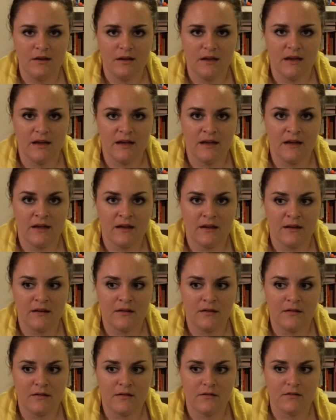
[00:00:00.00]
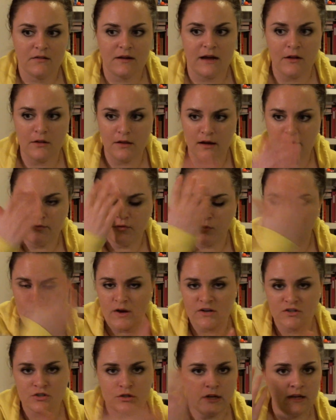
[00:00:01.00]
and towel off with a
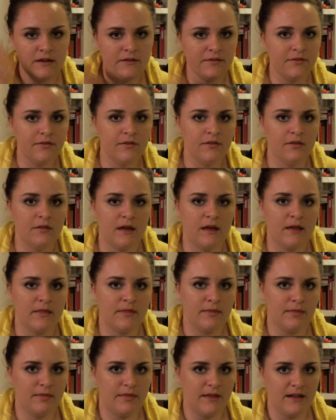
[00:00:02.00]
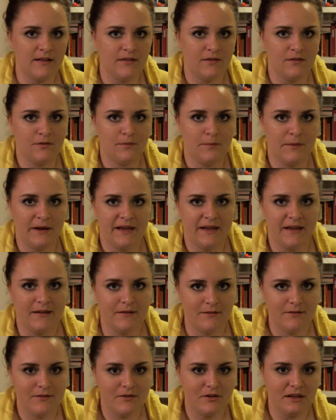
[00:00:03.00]
washcloth, and that's my
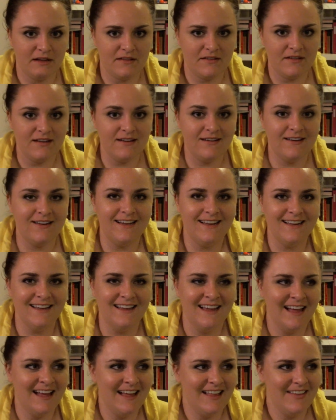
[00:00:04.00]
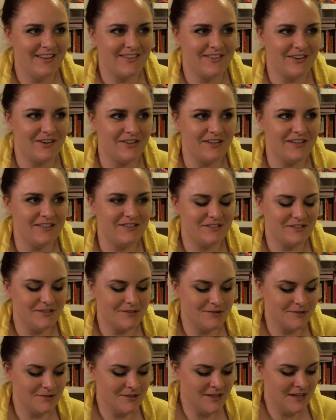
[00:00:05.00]
cleansing. That's all I
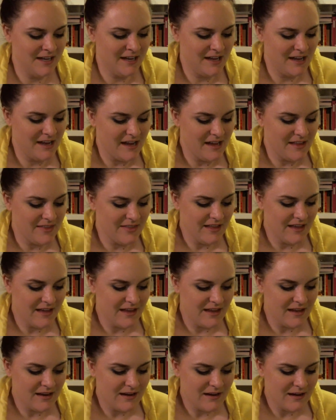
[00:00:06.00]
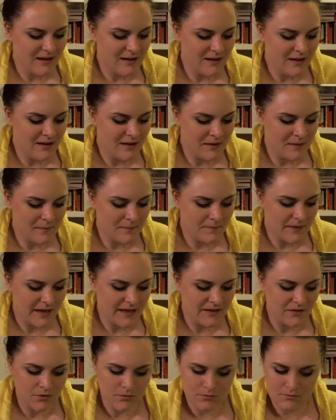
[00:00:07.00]
do. And then
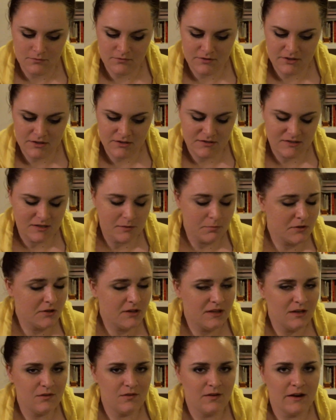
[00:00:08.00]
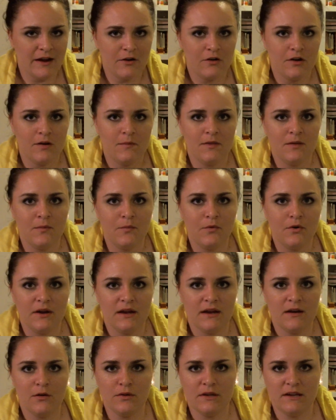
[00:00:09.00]
I don't typically use an eye cream in the
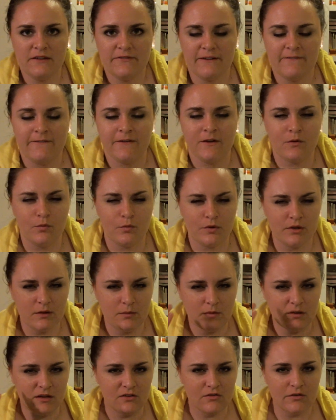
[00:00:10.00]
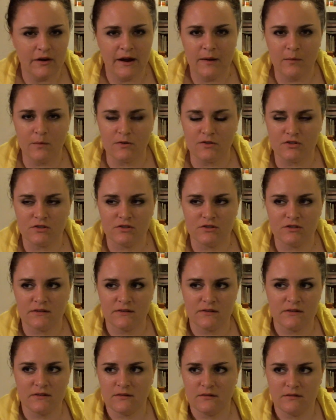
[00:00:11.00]
morning, only if I feel really, really dry, which
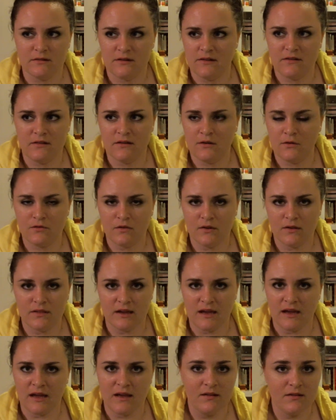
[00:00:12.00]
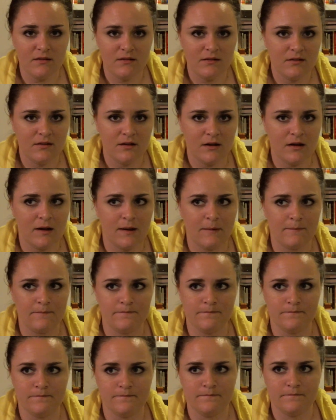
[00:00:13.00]
isn't usually the case.
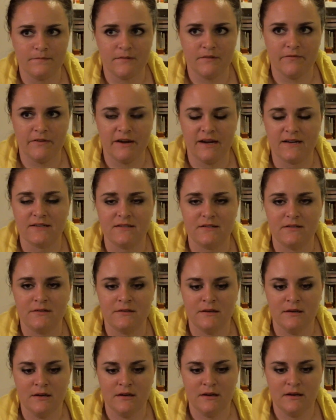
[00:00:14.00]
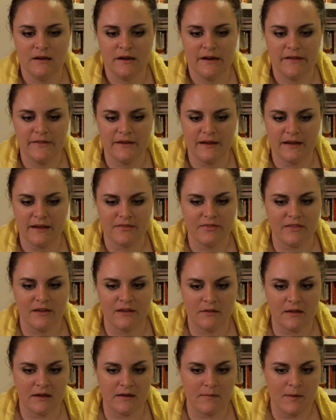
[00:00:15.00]
In fact, I
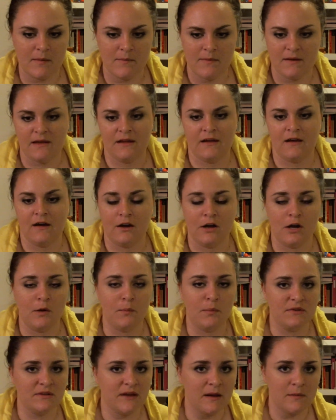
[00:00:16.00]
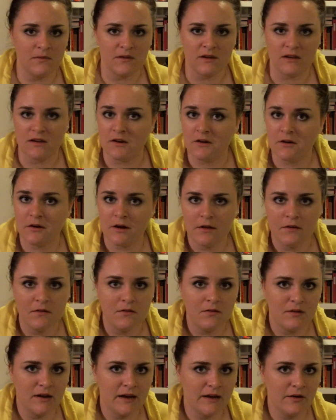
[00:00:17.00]
think like maybe a couple times a year I'll
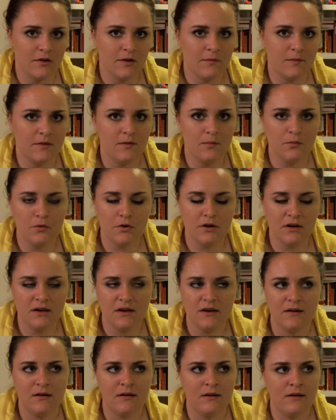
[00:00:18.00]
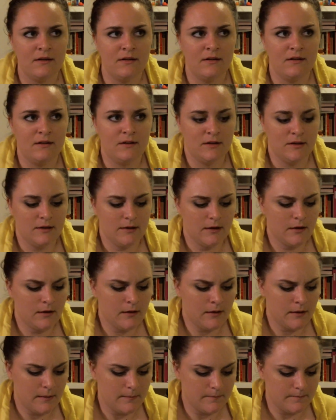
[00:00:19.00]
use an eye cream in the morning.
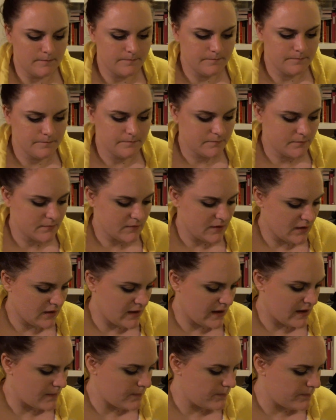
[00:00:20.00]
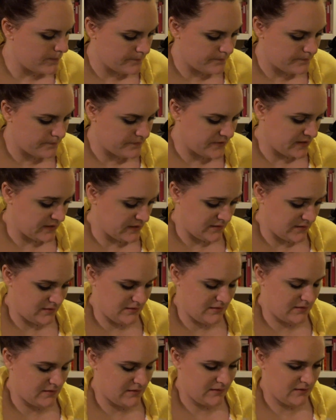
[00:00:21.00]
Um, yeah,
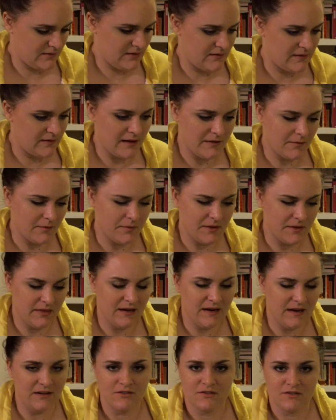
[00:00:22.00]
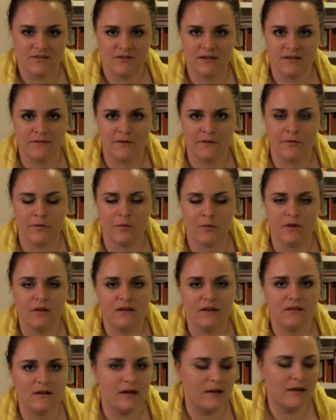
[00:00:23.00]
it's not something that I just have ever
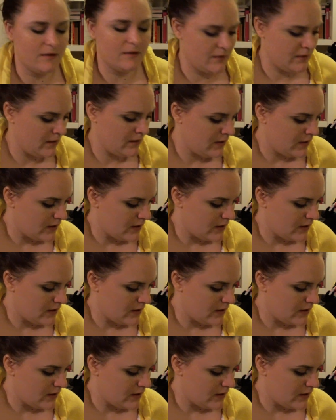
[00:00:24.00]
really done.